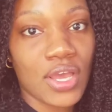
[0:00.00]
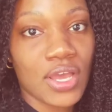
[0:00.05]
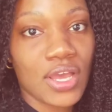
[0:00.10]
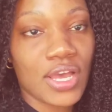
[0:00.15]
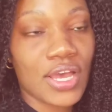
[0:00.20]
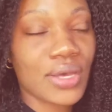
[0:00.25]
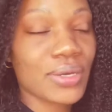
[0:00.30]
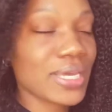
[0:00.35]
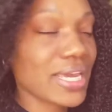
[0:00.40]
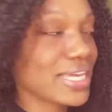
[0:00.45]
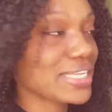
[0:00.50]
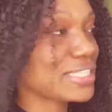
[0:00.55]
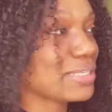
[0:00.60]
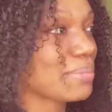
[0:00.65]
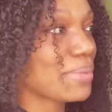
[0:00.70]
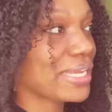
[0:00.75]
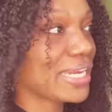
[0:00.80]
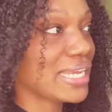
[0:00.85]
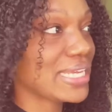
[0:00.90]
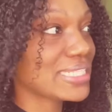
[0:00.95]
Okay, so
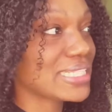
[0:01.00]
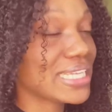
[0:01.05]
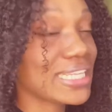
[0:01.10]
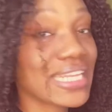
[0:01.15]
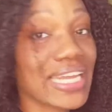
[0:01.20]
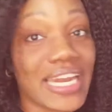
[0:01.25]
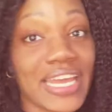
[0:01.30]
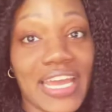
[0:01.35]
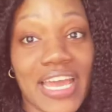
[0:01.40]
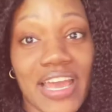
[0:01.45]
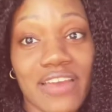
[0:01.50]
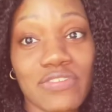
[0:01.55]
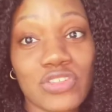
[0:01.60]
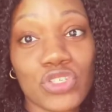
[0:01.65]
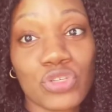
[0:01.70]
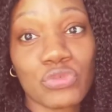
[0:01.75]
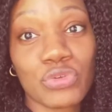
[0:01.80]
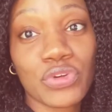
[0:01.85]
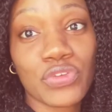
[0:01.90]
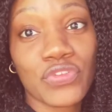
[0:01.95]
my next thing that I have to
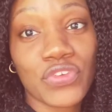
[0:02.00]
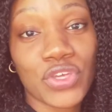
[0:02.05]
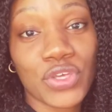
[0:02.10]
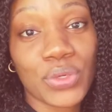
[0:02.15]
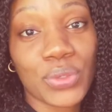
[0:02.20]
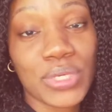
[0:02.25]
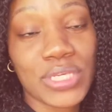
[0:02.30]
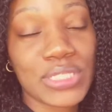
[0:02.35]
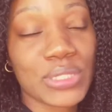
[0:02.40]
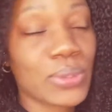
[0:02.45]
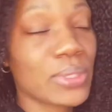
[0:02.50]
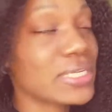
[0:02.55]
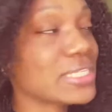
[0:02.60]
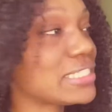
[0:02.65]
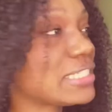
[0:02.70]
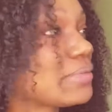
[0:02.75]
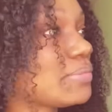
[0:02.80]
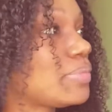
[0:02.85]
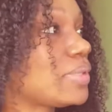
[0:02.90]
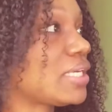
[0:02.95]
review is going
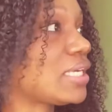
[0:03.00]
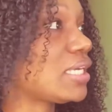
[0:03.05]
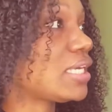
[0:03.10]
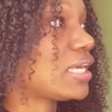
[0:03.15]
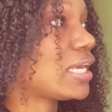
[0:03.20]
to be